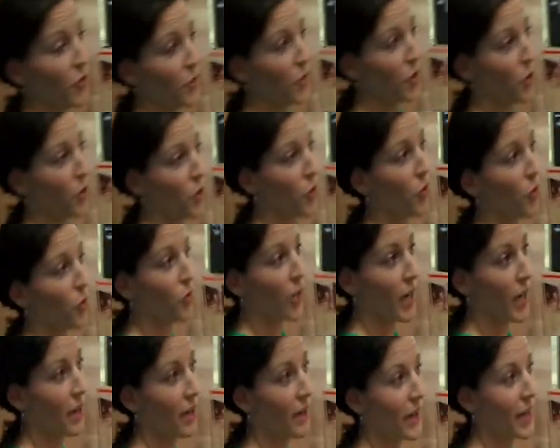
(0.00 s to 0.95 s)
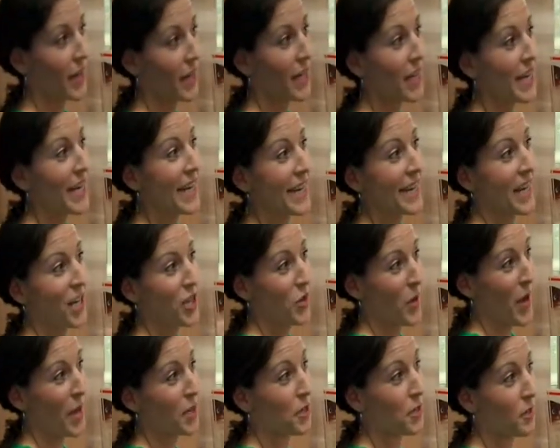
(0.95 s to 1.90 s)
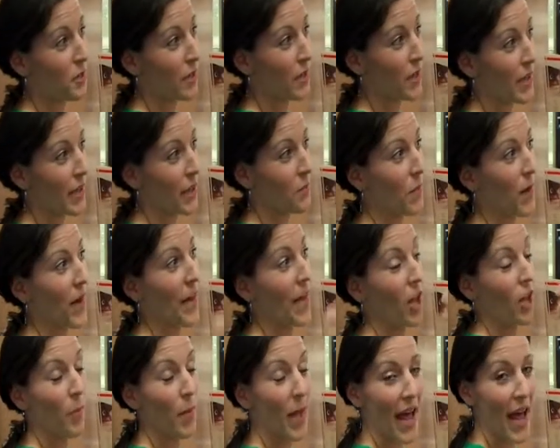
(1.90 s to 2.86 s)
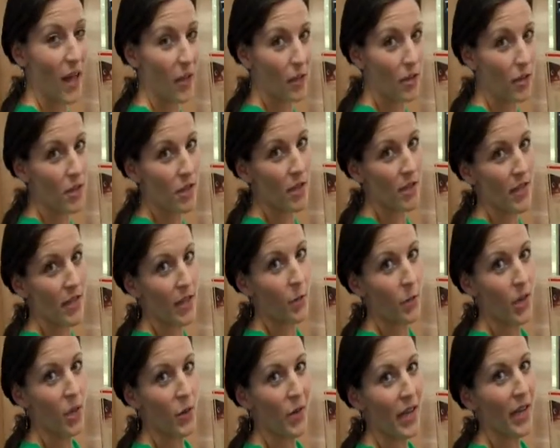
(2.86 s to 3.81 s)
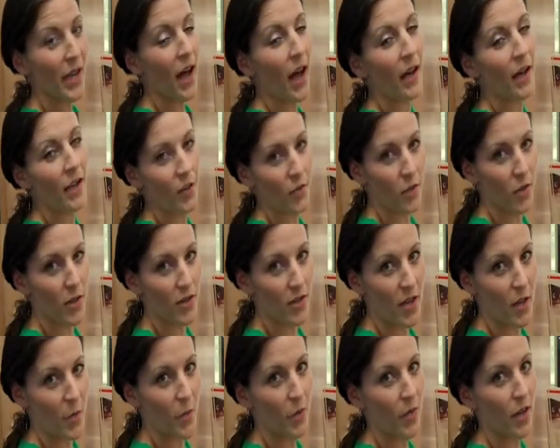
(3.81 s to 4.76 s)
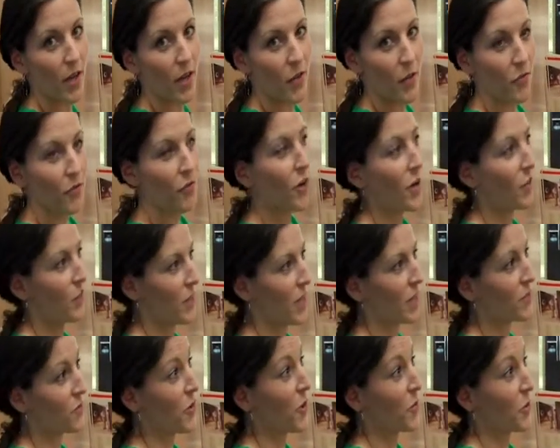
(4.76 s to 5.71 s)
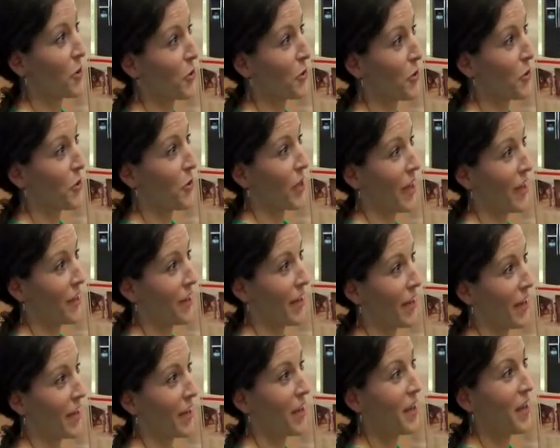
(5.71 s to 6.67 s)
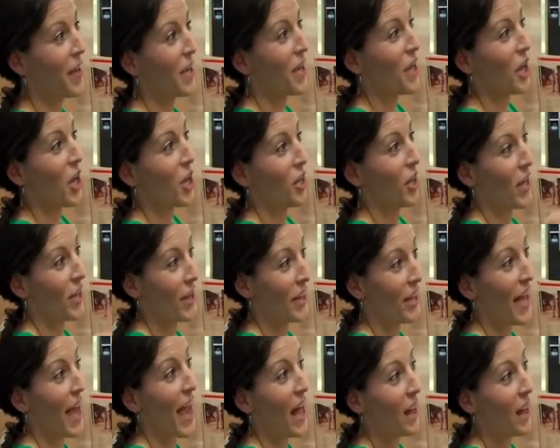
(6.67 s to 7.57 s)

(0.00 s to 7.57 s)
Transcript: from your local area, that it might help allergies. Like when you eat honey, for example, that's from your local area, a lot of the